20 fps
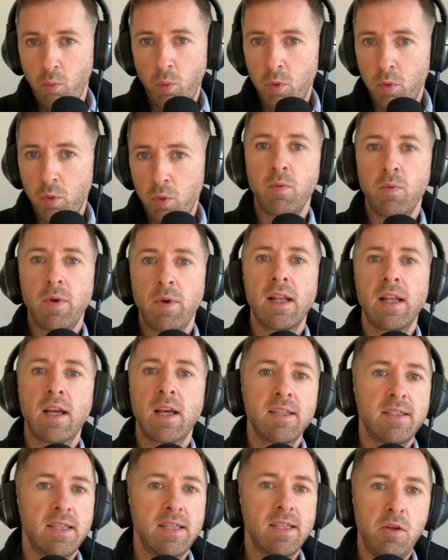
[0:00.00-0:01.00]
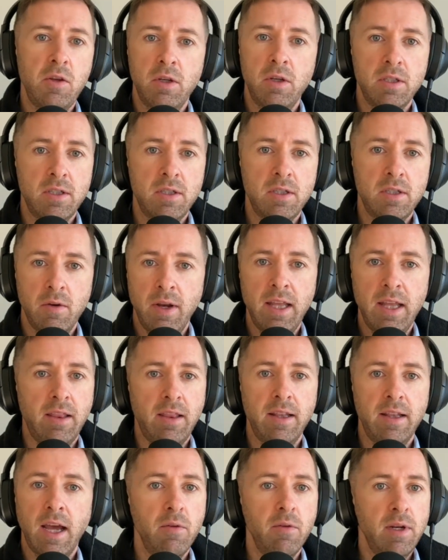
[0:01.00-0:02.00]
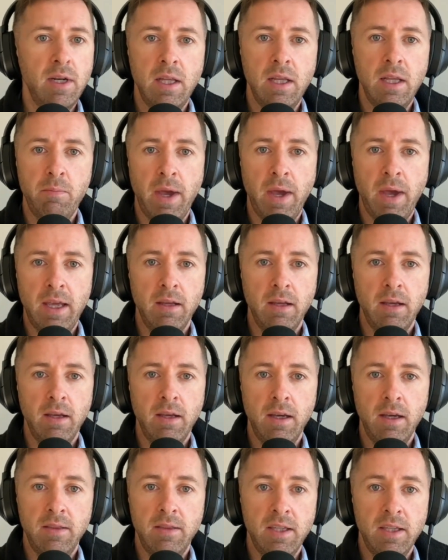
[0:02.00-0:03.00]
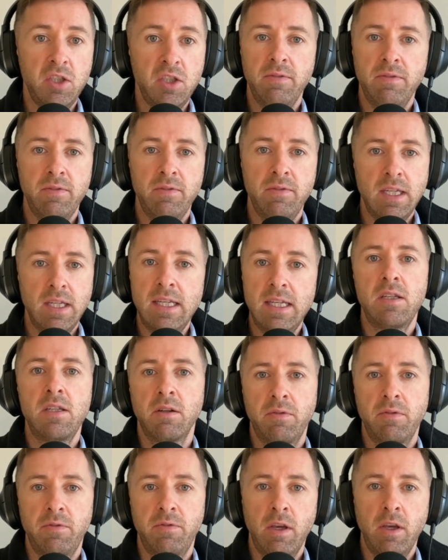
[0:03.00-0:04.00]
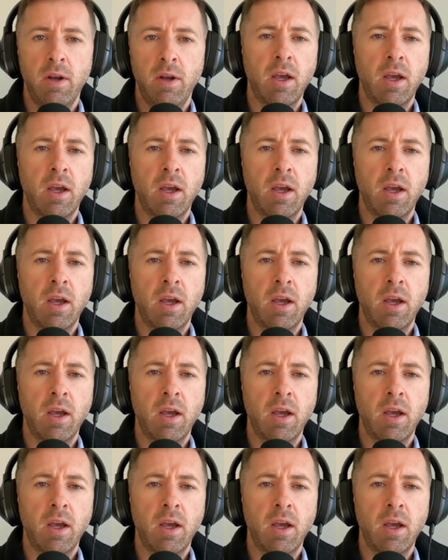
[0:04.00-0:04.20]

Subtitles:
once you realized that you could donate that really made the shift easier for you?